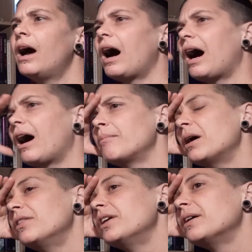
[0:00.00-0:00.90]
um,
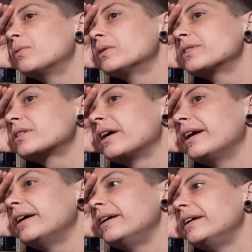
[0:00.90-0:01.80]
there was
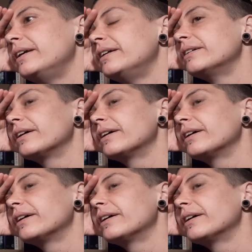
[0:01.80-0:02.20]
a,